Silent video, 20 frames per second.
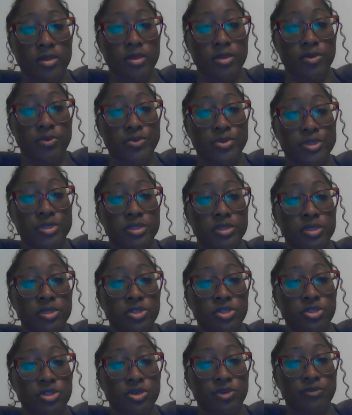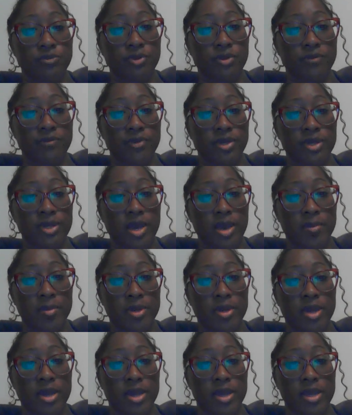The risky shift
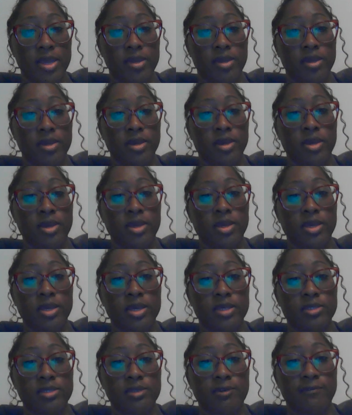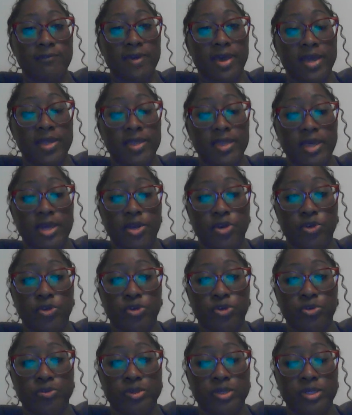phenomenon is the fact that a
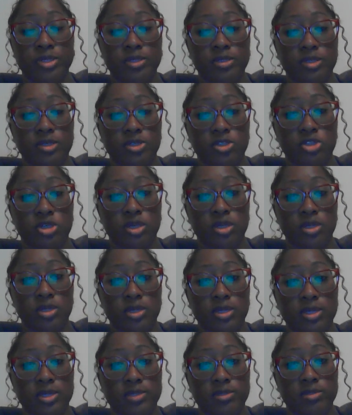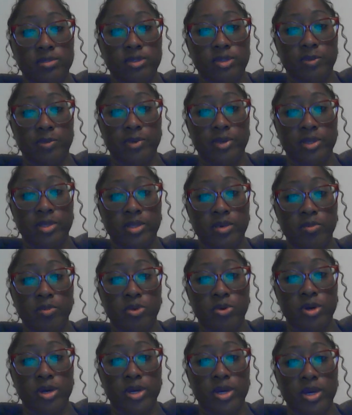group decision is typically
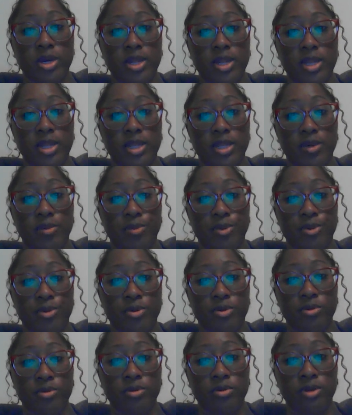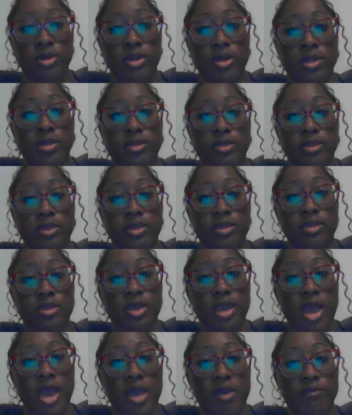more liberal than
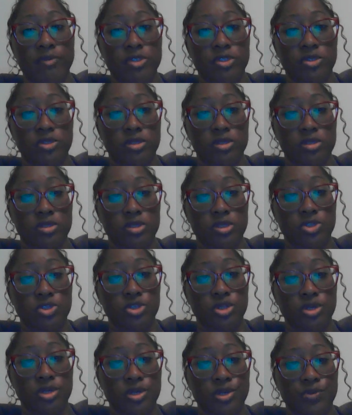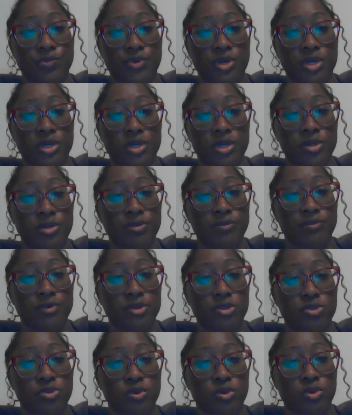the average decision of an
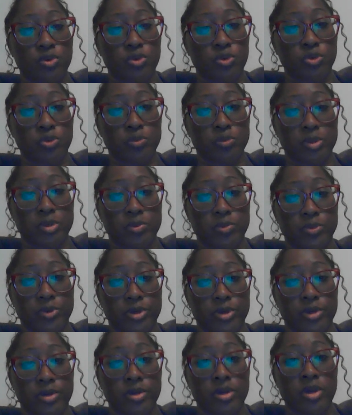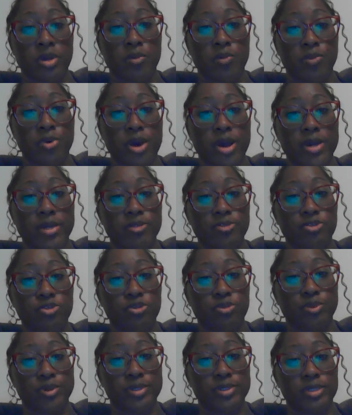individual group member prior
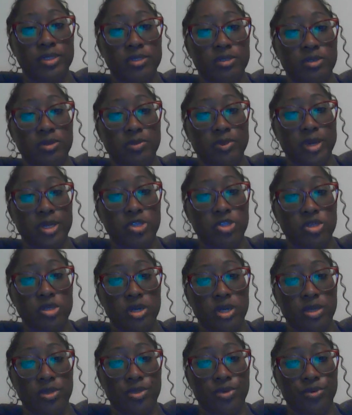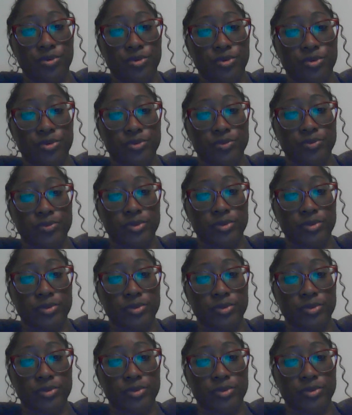to participation in the group.